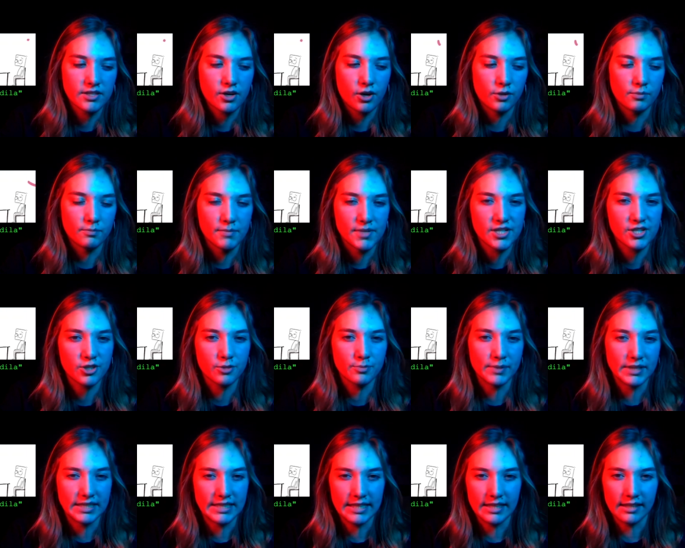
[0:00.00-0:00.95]
called Mr.
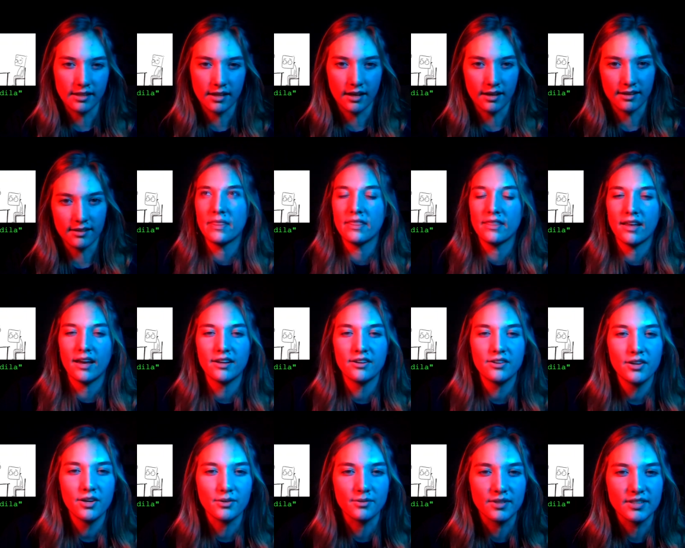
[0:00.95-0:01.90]
Madila. I don't
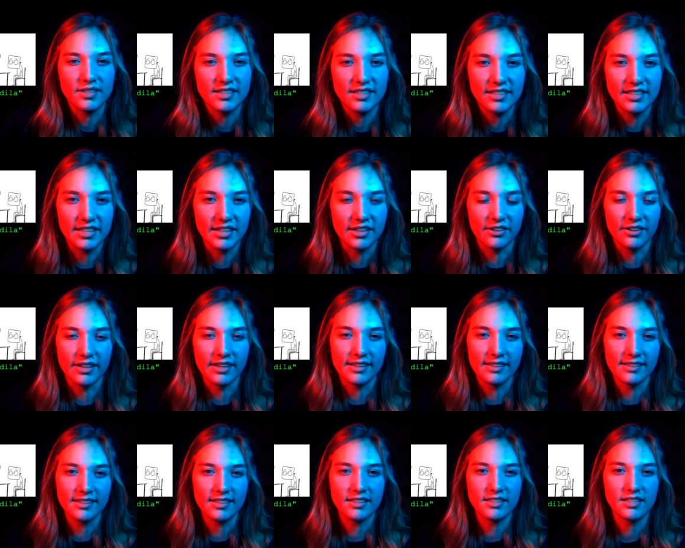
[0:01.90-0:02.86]
know, it's endearing.
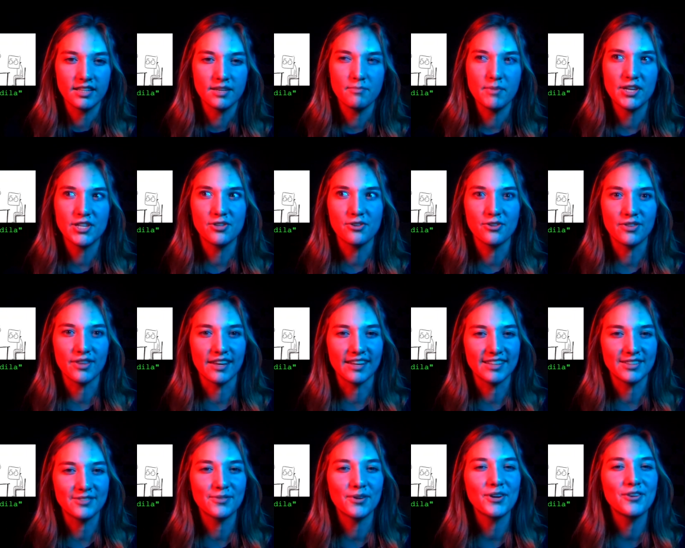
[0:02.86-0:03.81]
It's, it makes you think.
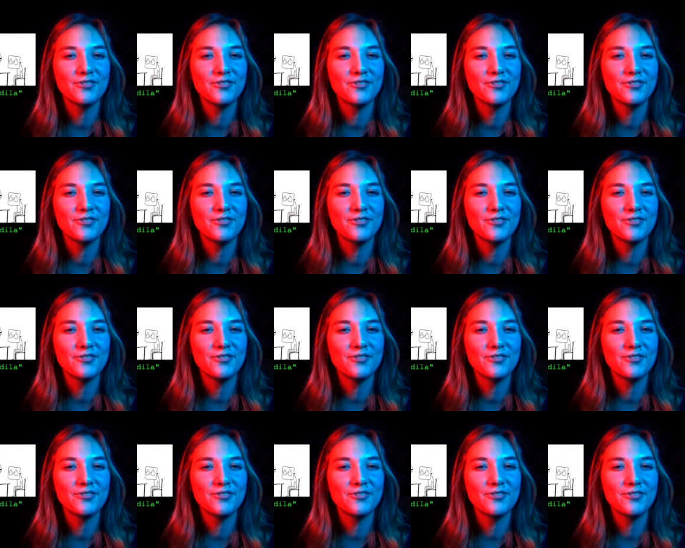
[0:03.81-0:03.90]
It's very